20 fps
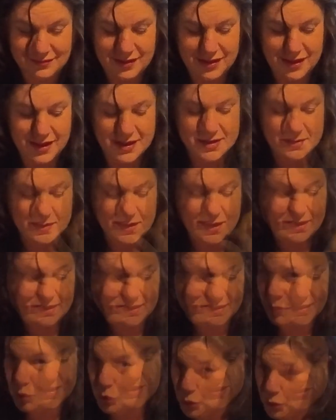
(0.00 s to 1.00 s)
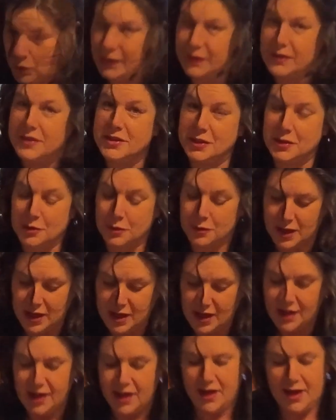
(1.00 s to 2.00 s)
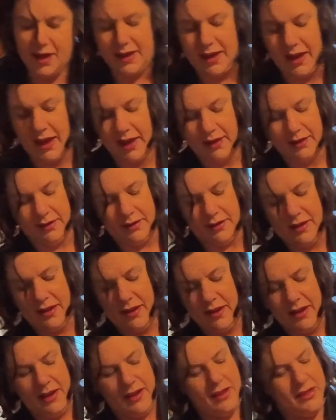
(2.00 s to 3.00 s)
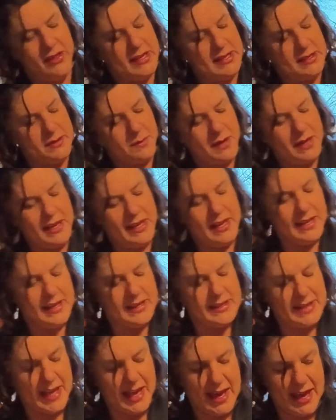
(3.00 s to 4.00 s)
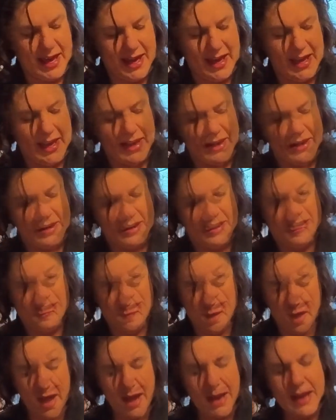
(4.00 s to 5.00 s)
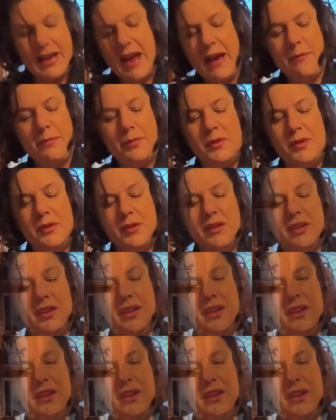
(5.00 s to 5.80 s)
This one will do again. This one is a pineapple.